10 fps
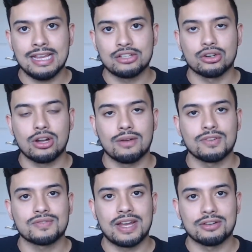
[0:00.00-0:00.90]
Eastern
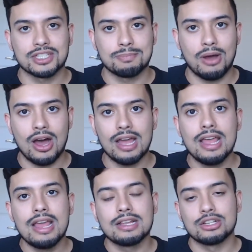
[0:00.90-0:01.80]
Conference Finals spot
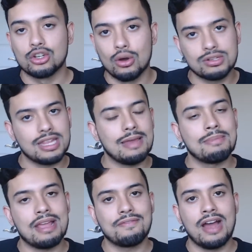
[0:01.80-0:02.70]
to go to the
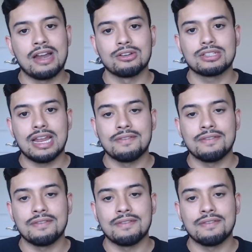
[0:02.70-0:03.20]
NBA Finals.